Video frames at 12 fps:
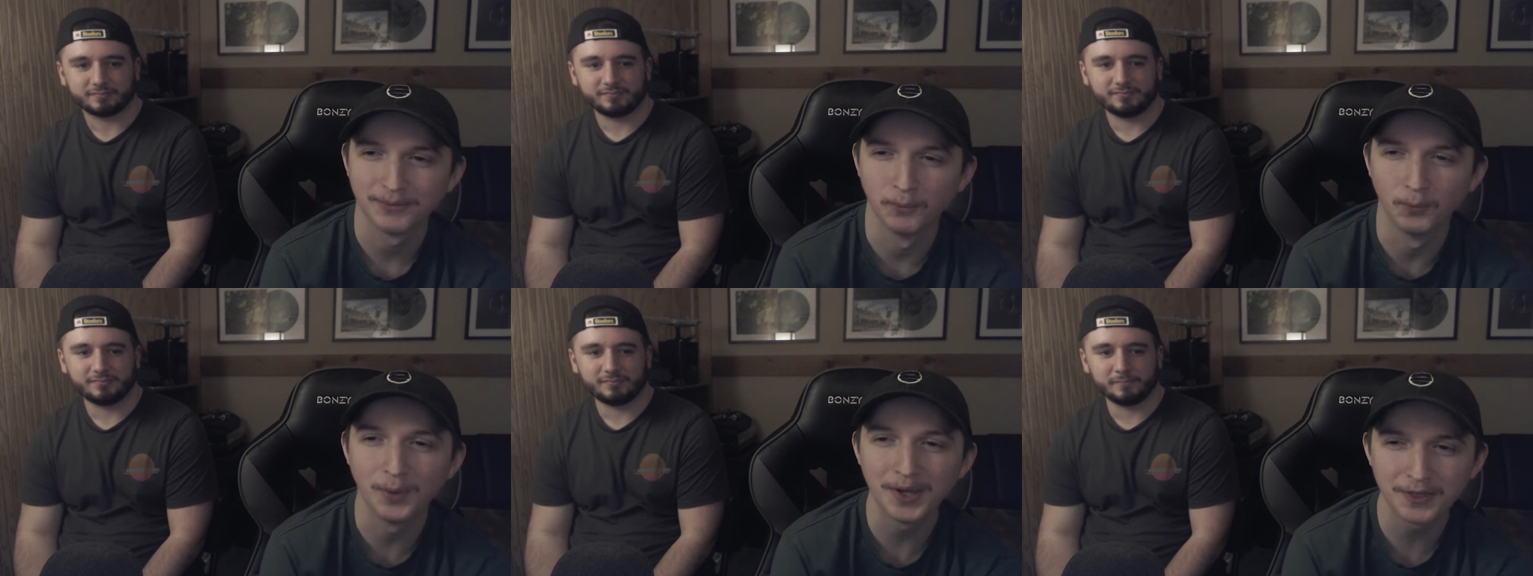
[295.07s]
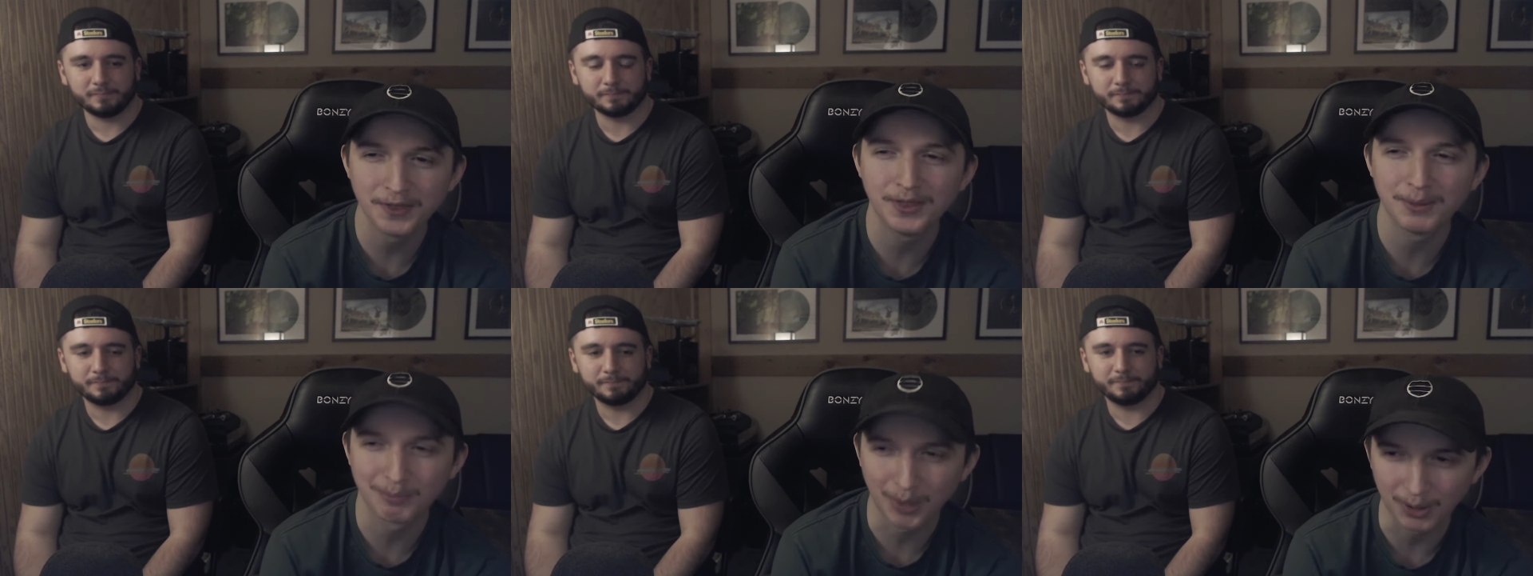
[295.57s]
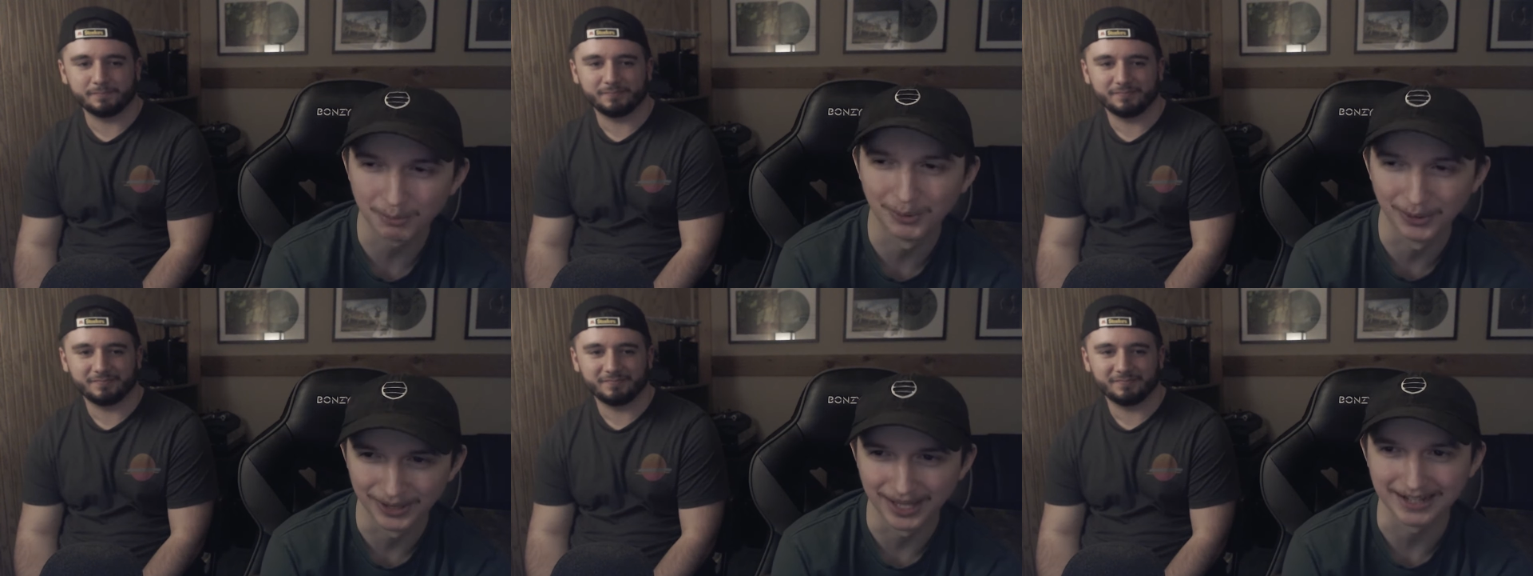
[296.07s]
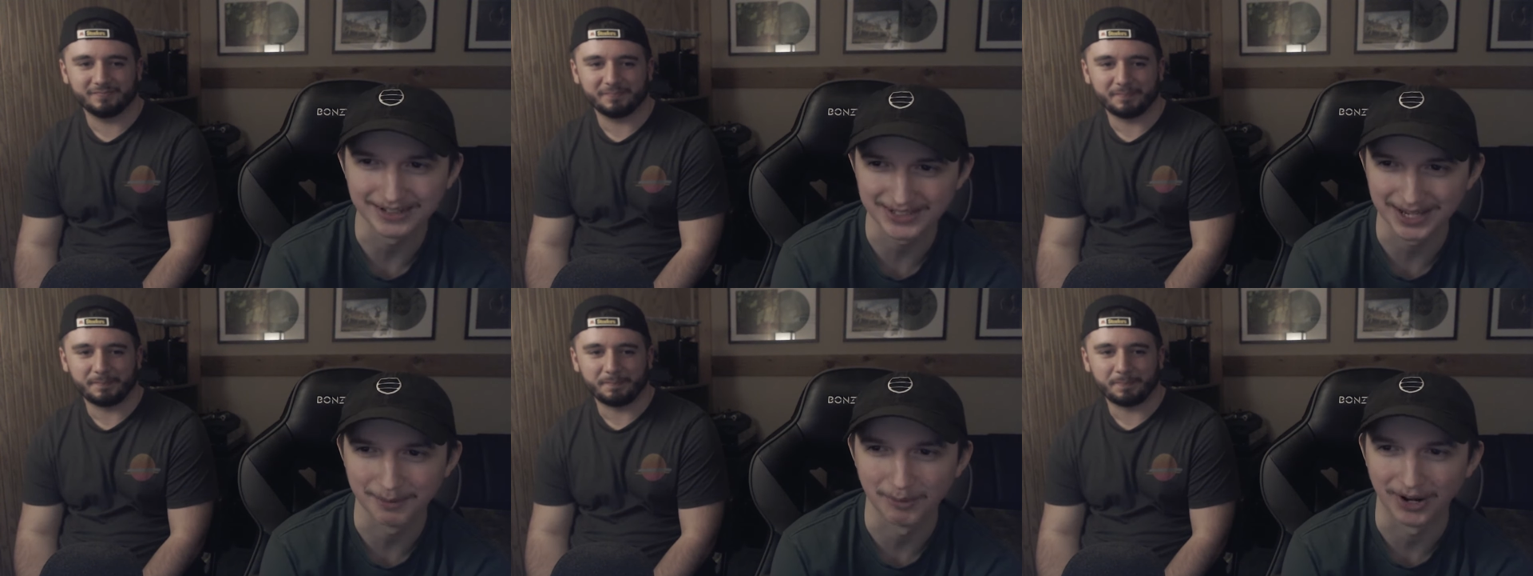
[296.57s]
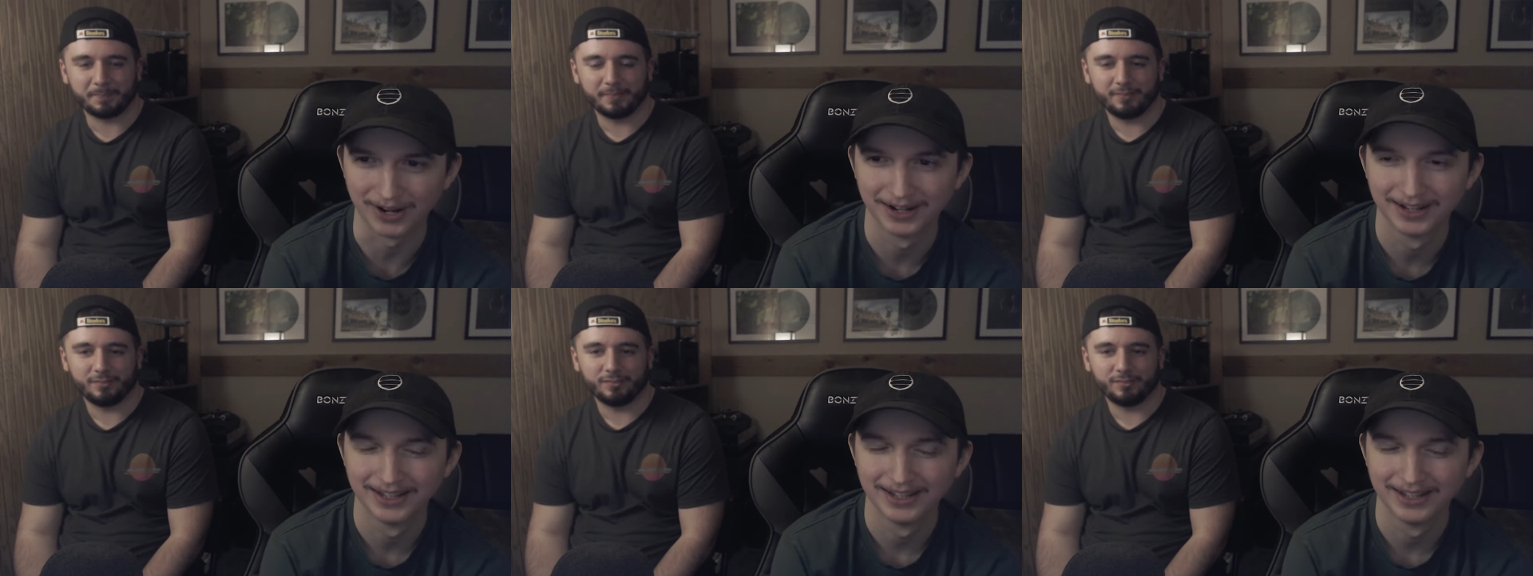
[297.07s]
Speaker 1: with the purple lightsaber